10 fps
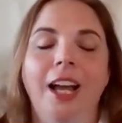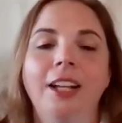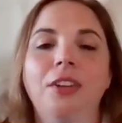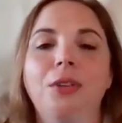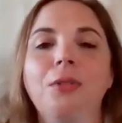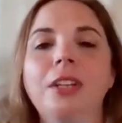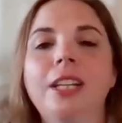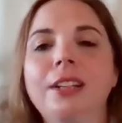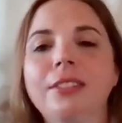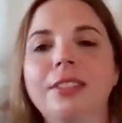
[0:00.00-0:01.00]
And through the
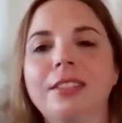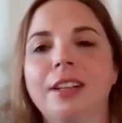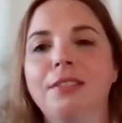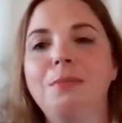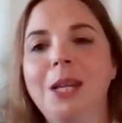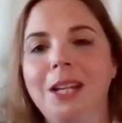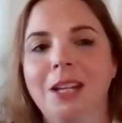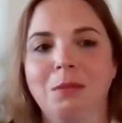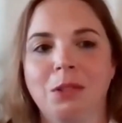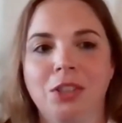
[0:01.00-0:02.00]
gifts of
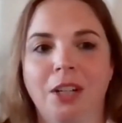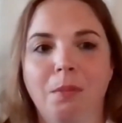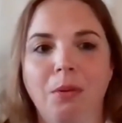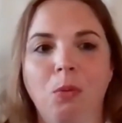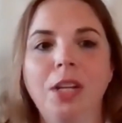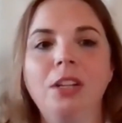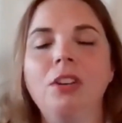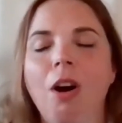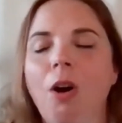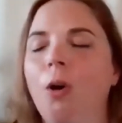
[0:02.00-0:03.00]
mediumship, we
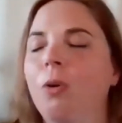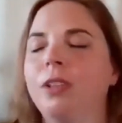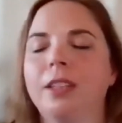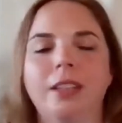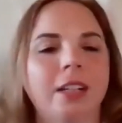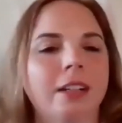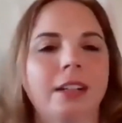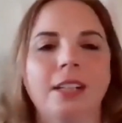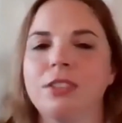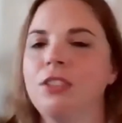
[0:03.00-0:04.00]
know that there
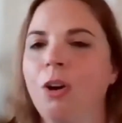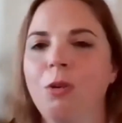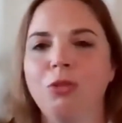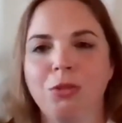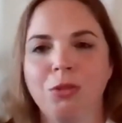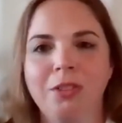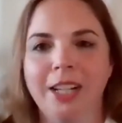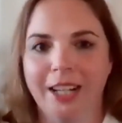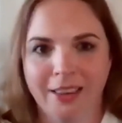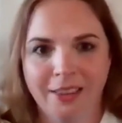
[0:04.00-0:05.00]
is no true
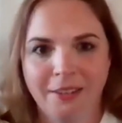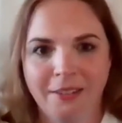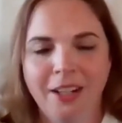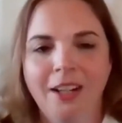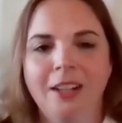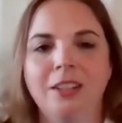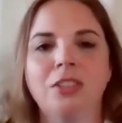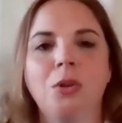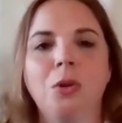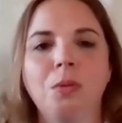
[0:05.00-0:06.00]
death. The
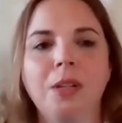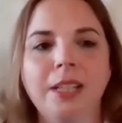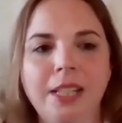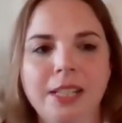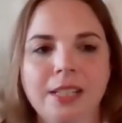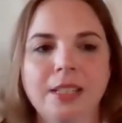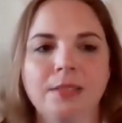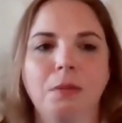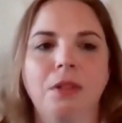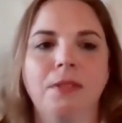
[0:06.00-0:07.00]
soul releases
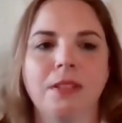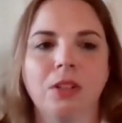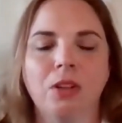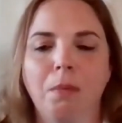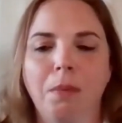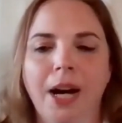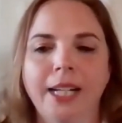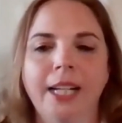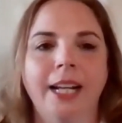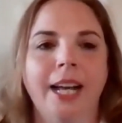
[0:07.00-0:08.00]
from the physical
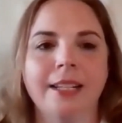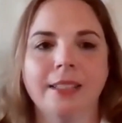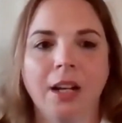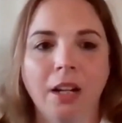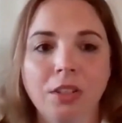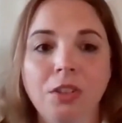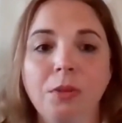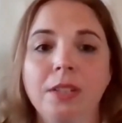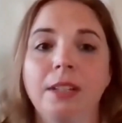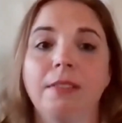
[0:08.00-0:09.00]
body and has
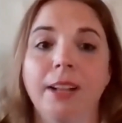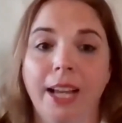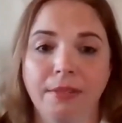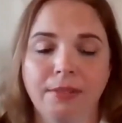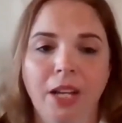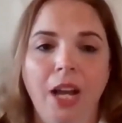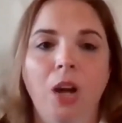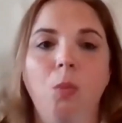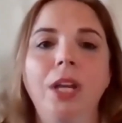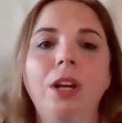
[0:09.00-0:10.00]
continuity of life.
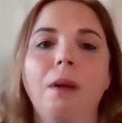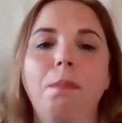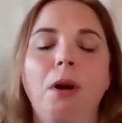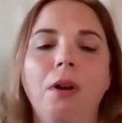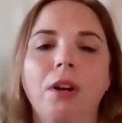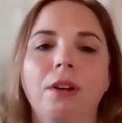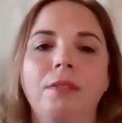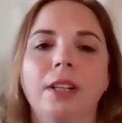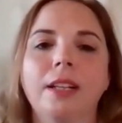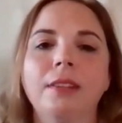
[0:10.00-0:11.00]
We are part of
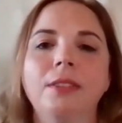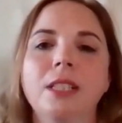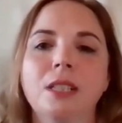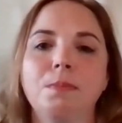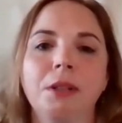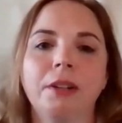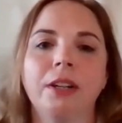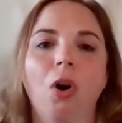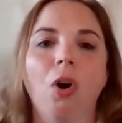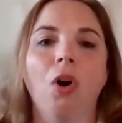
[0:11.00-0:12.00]
the living spirit
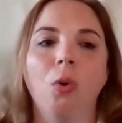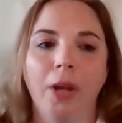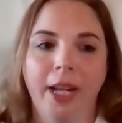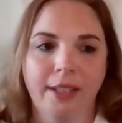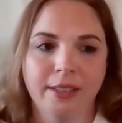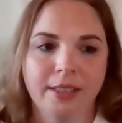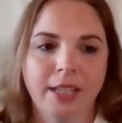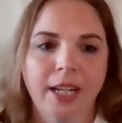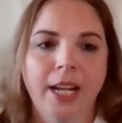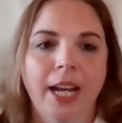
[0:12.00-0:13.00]
always.
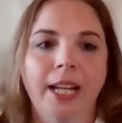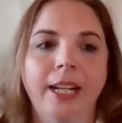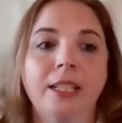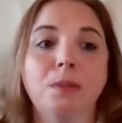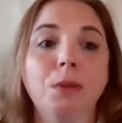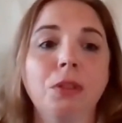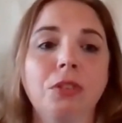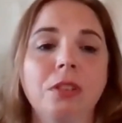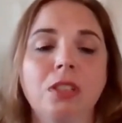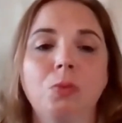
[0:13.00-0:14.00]
And as
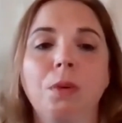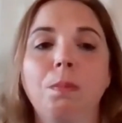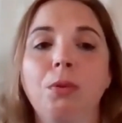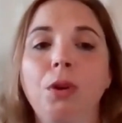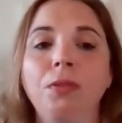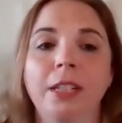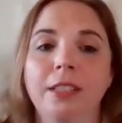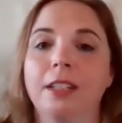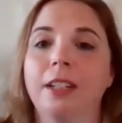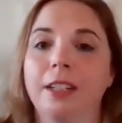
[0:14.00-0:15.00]
spiritualists, we're proving
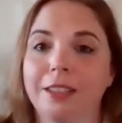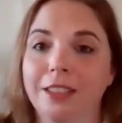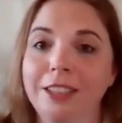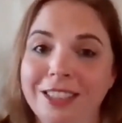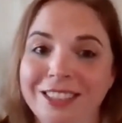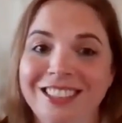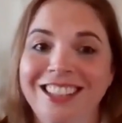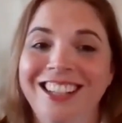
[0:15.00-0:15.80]
to others